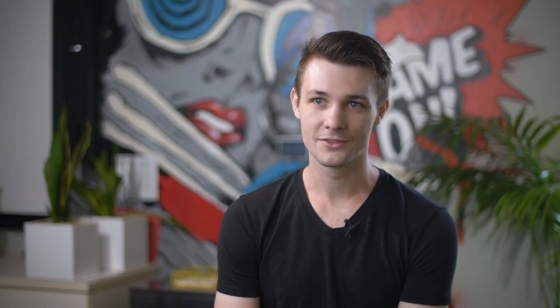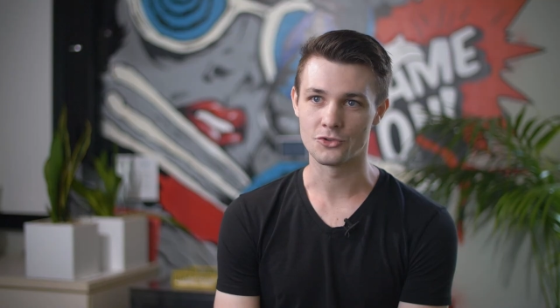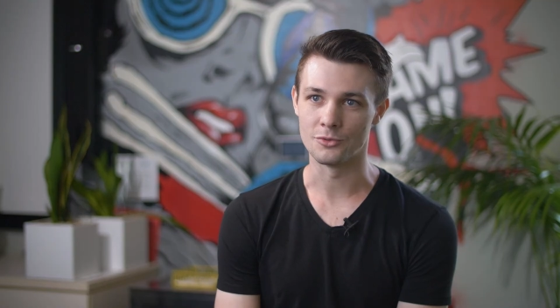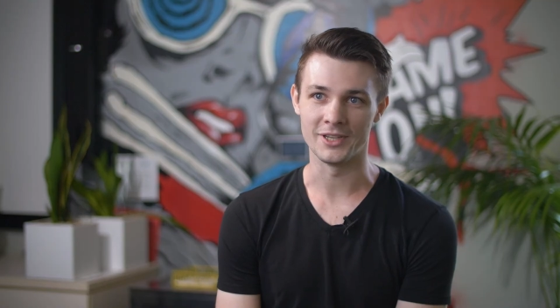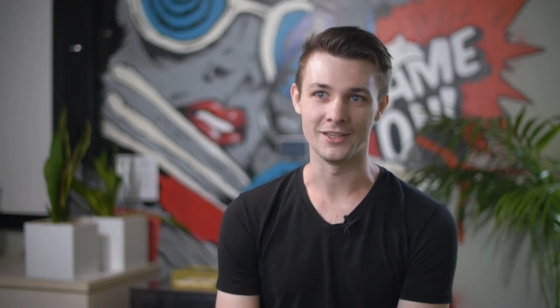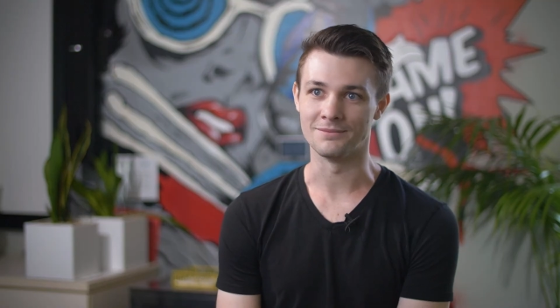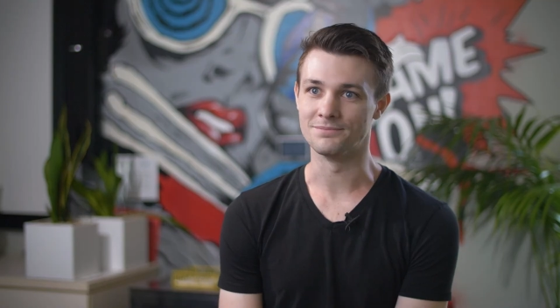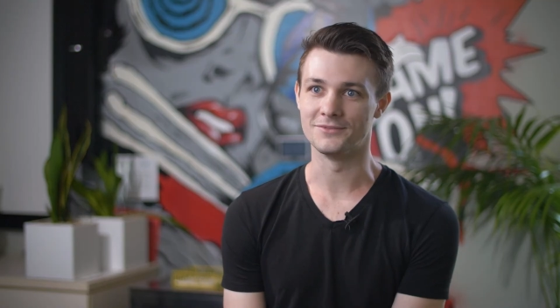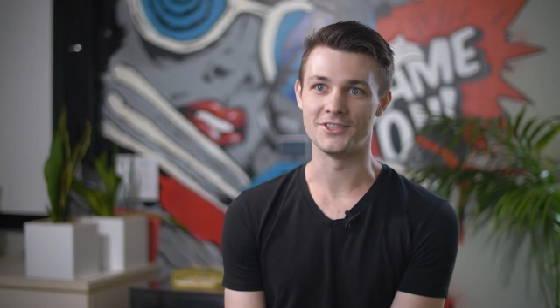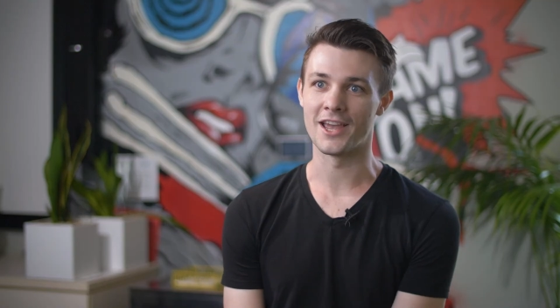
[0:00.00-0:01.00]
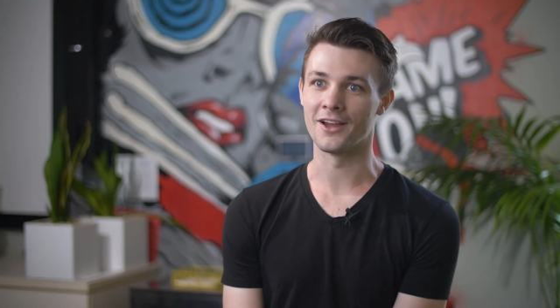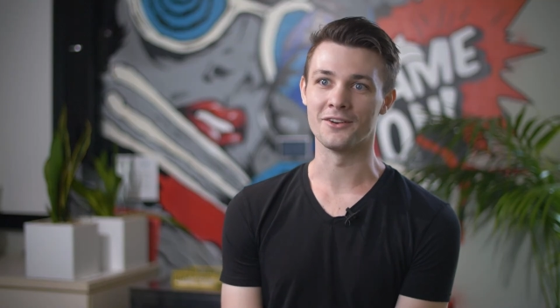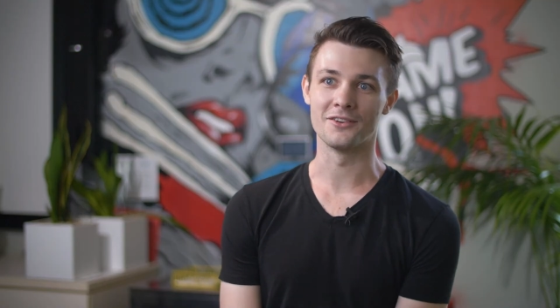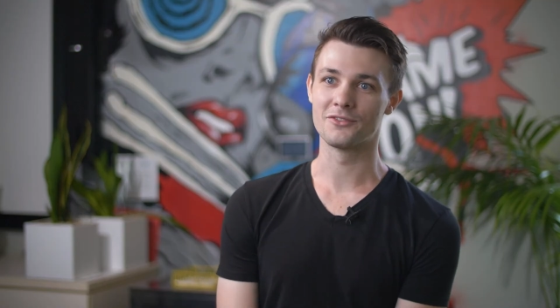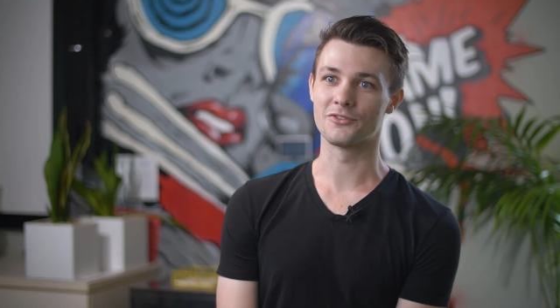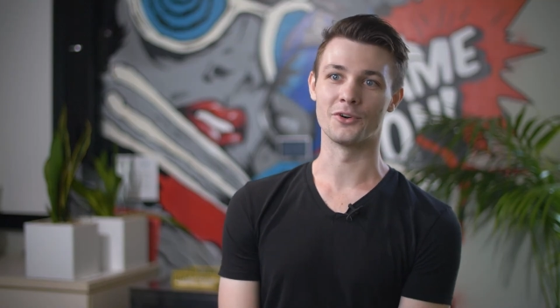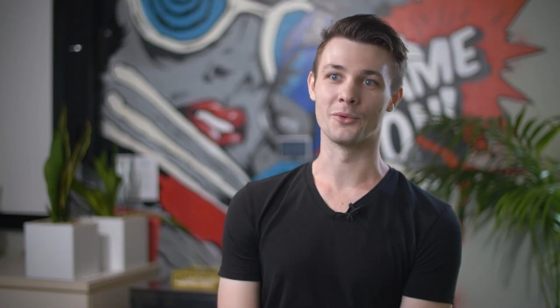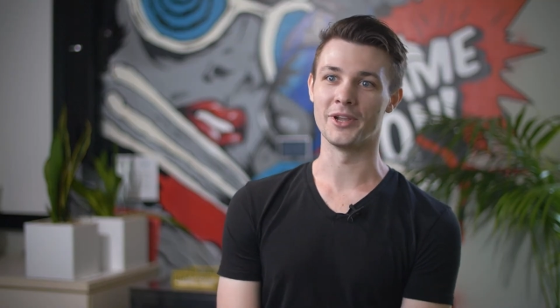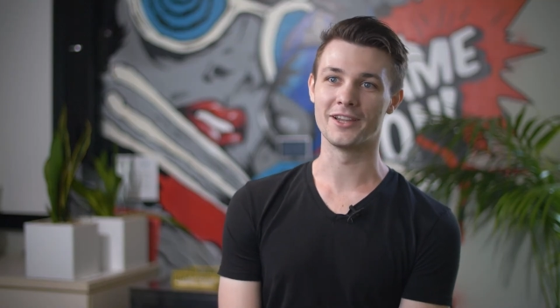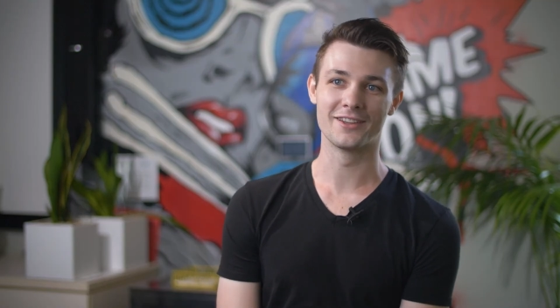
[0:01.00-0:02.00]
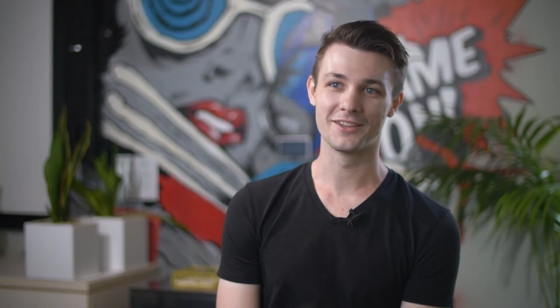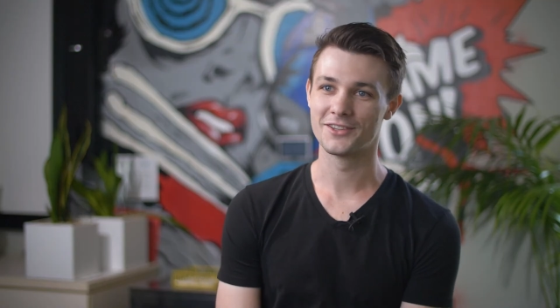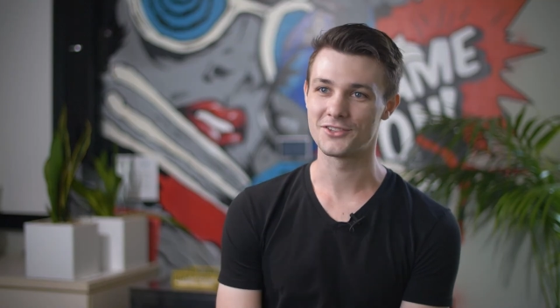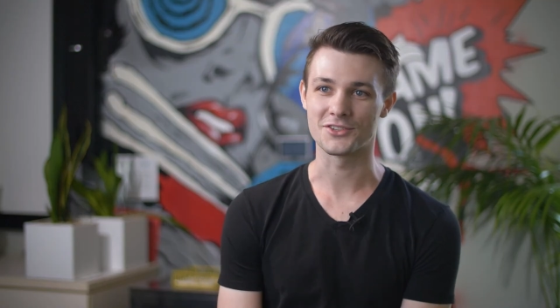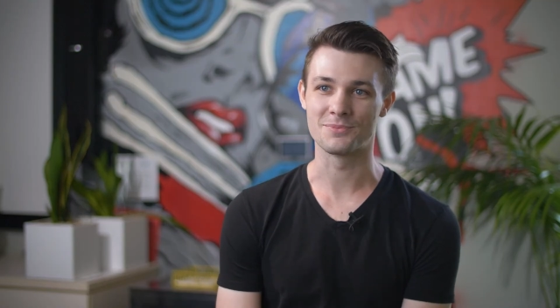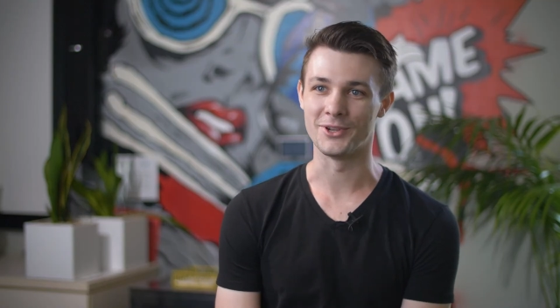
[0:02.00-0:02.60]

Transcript: to be down for a week just